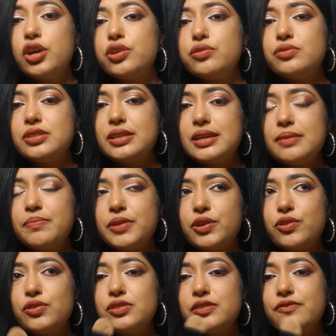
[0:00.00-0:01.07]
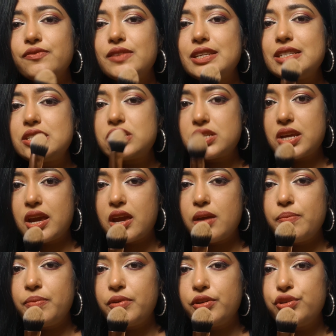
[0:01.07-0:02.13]
You see, because of this
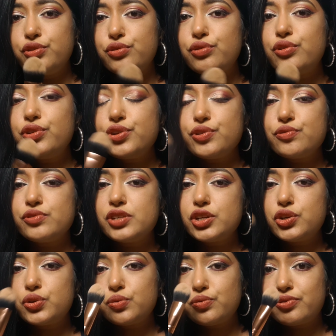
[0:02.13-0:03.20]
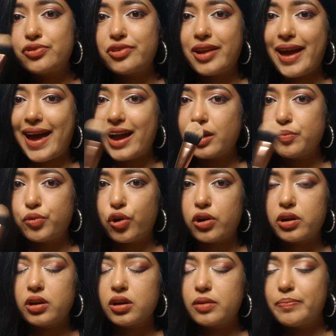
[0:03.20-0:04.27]
shape, you don't use it to drag
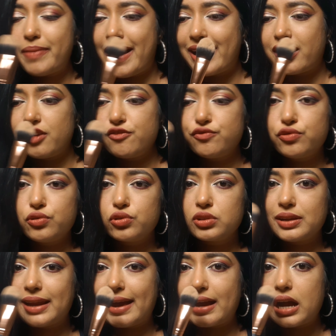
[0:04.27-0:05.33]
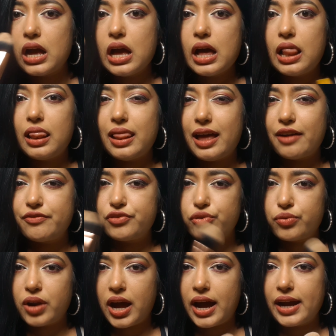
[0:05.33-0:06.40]
product back and forth like left
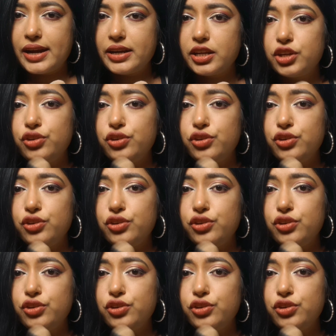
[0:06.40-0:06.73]
right.